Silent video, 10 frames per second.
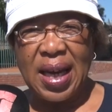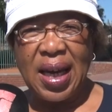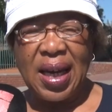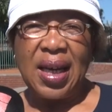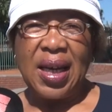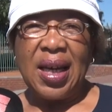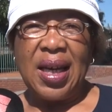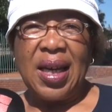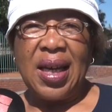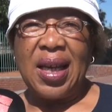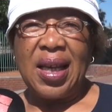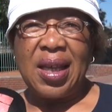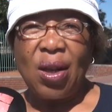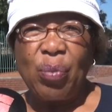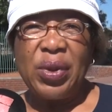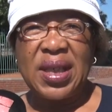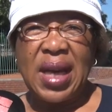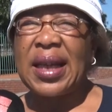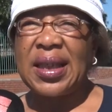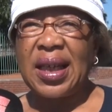they'll be
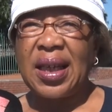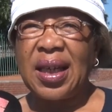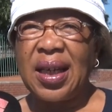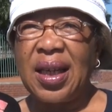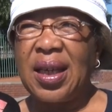starting,